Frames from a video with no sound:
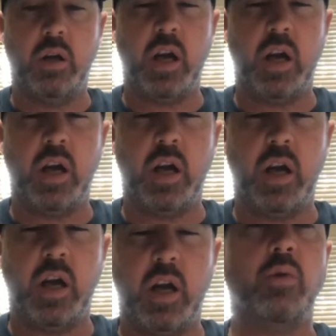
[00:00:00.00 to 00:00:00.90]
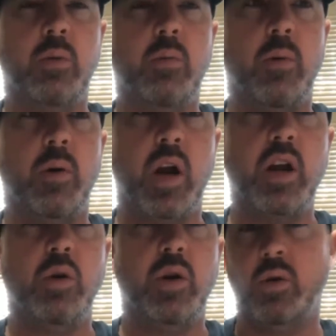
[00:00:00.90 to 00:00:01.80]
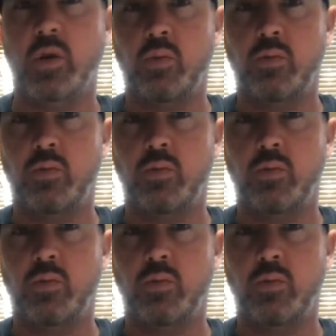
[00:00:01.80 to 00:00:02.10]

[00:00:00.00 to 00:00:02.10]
And that was the moment when I knew he was